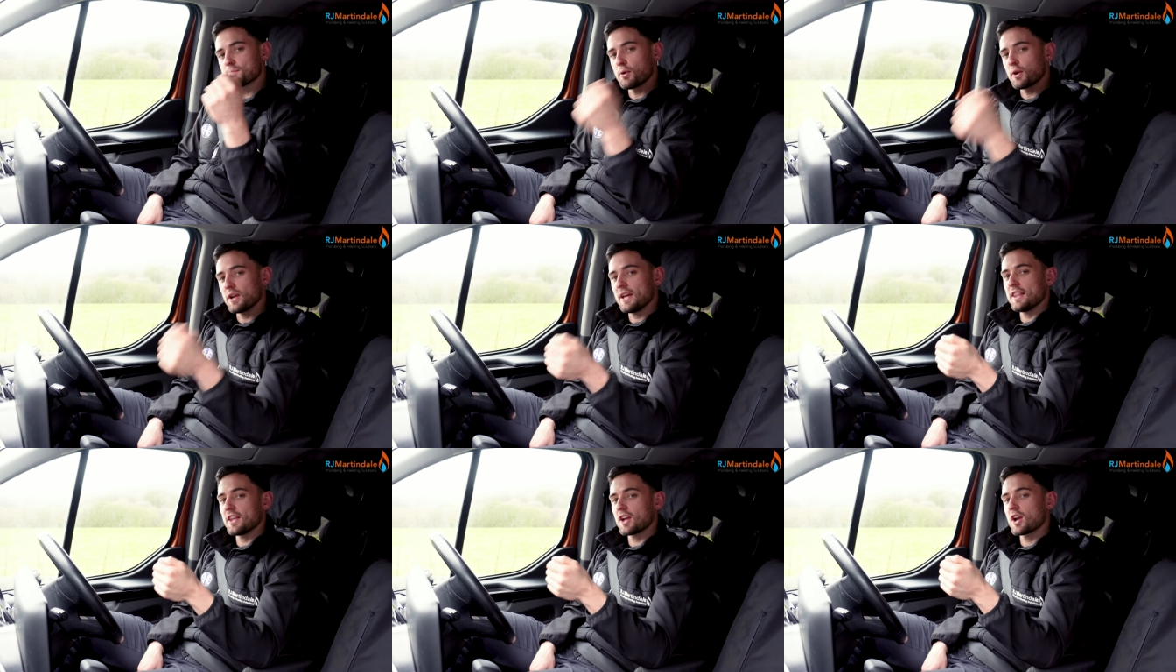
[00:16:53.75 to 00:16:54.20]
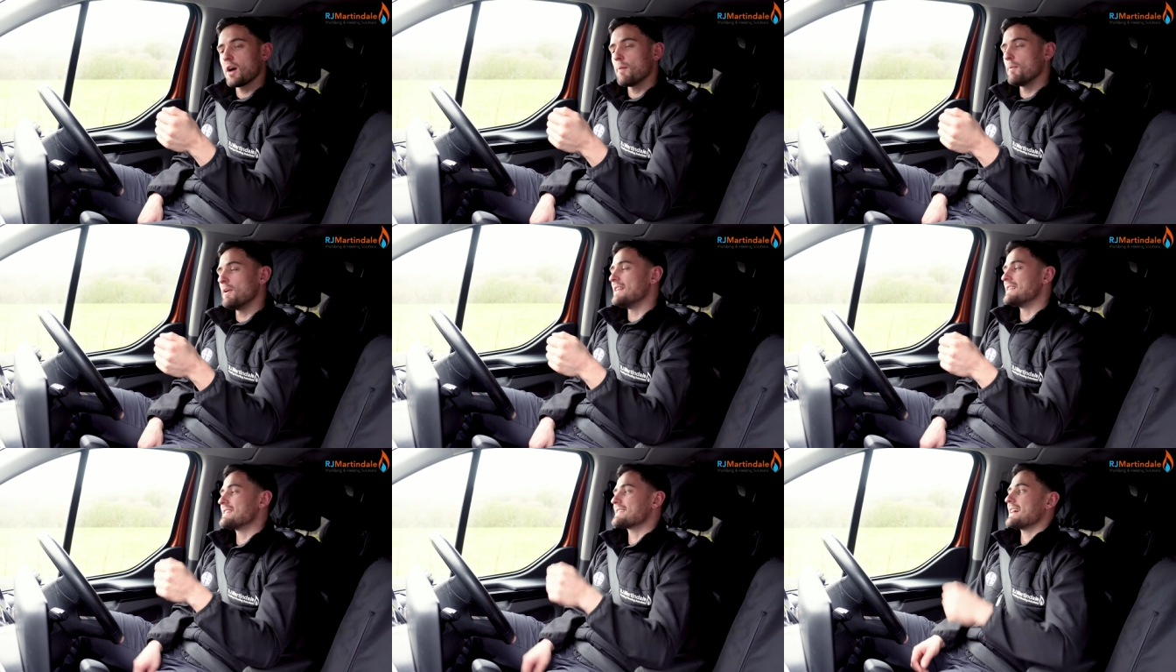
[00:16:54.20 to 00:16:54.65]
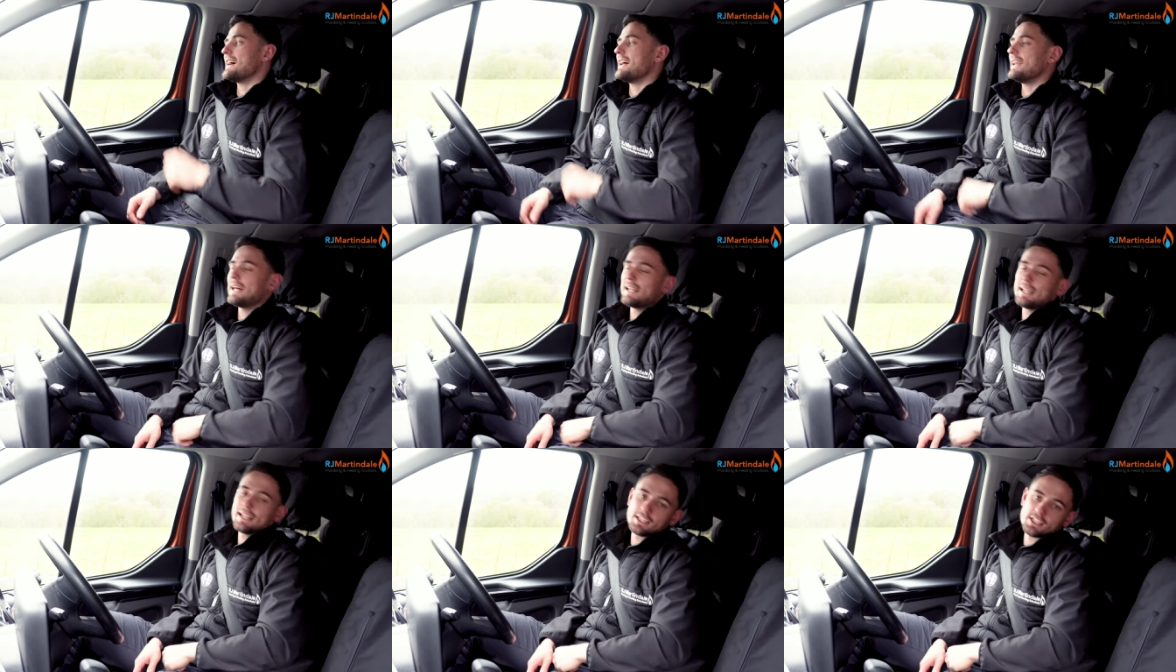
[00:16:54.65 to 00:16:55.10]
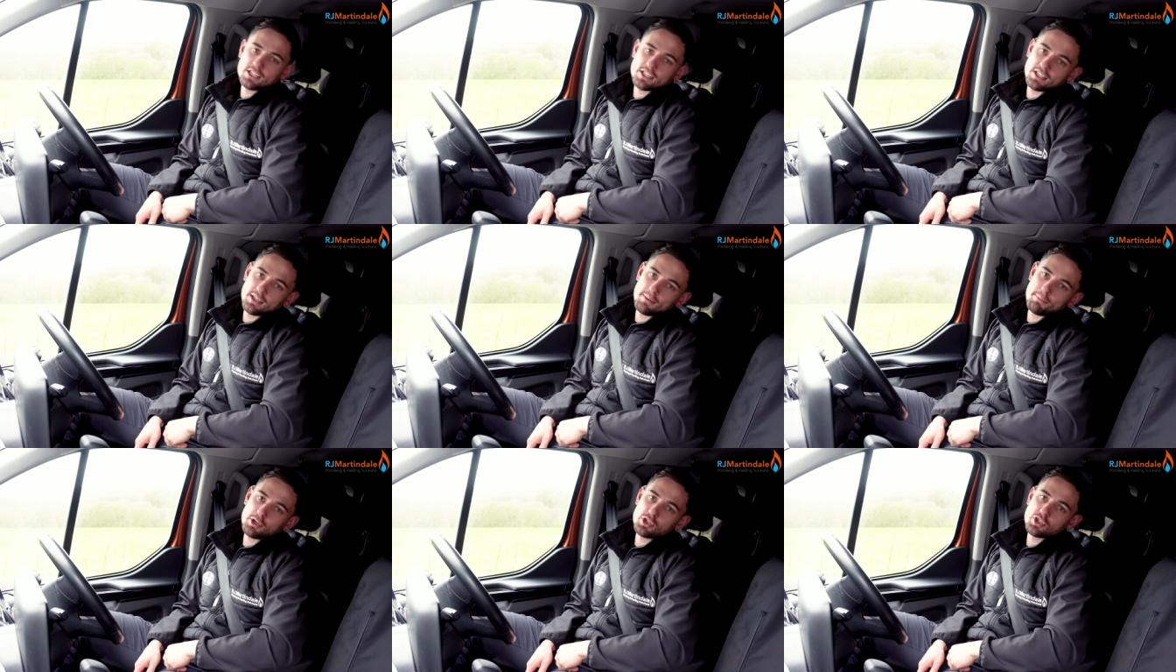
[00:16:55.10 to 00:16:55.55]
put it in the comments and I'll answer
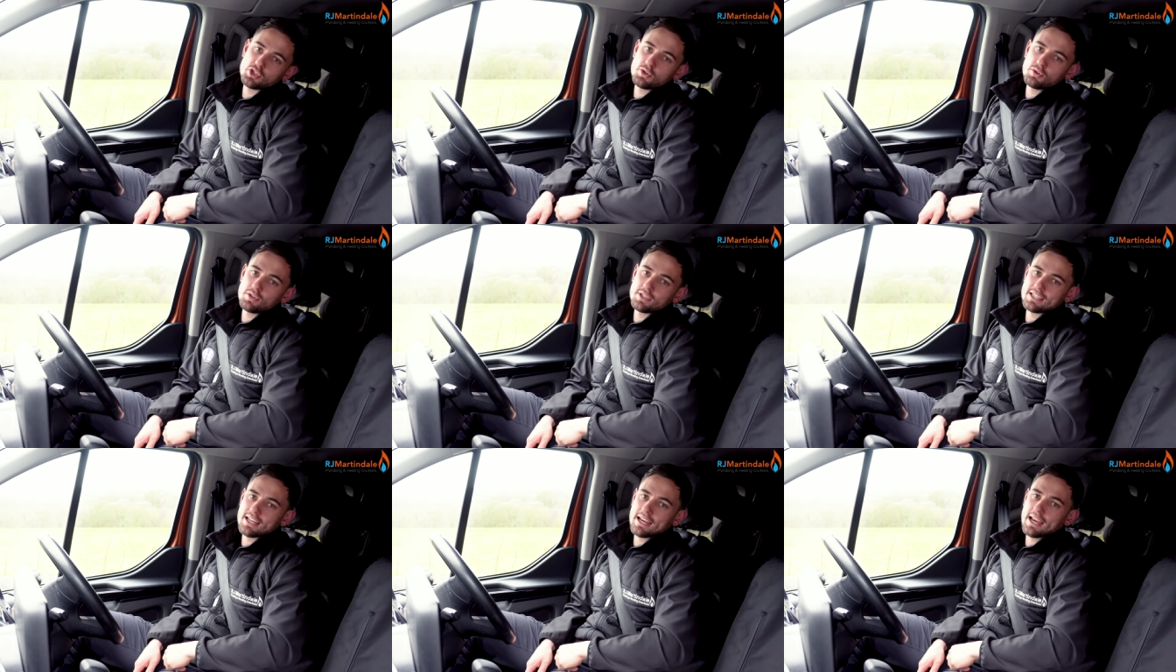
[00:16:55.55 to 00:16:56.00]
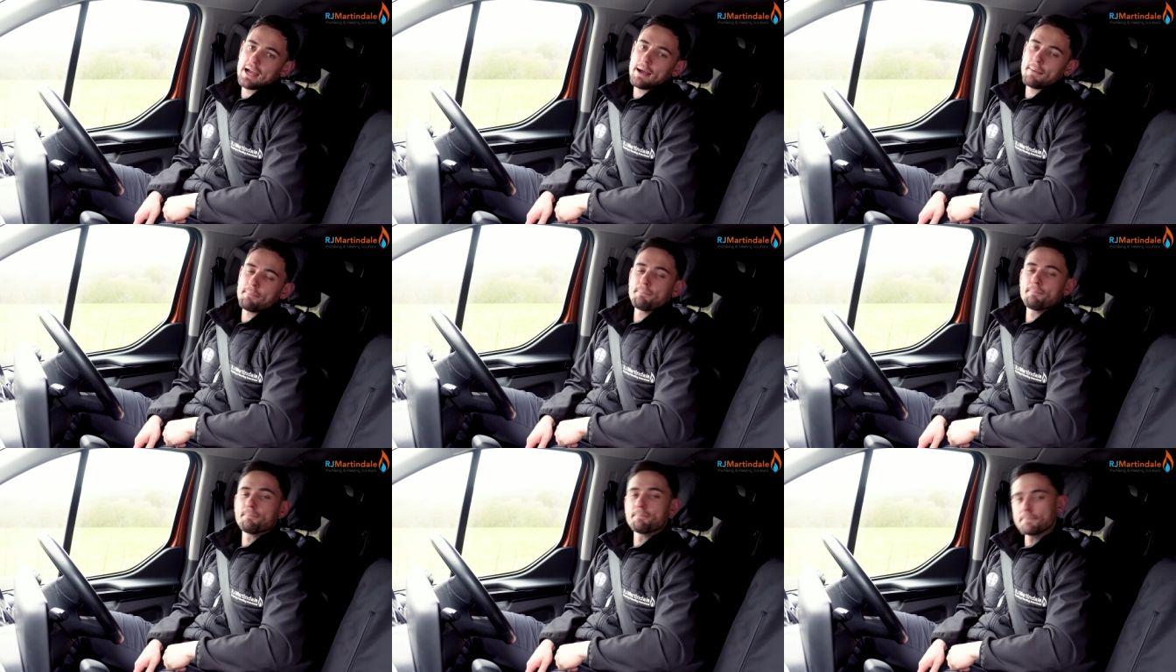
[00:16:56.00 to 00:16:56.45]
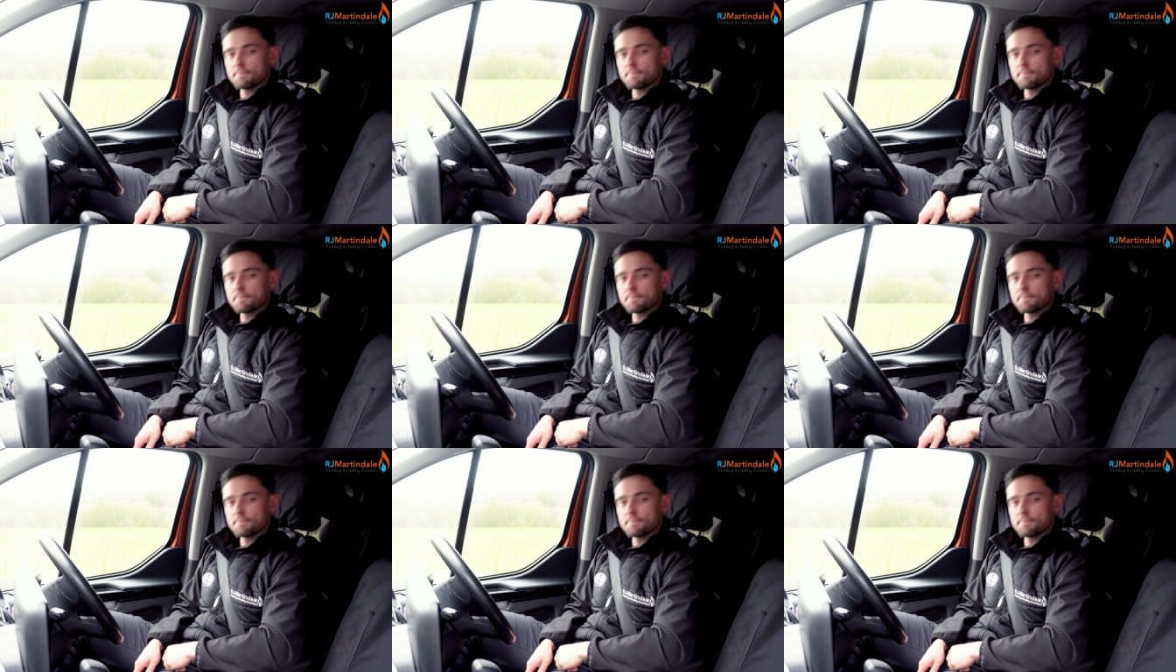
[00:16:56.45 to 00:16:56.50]
them as soon as I can.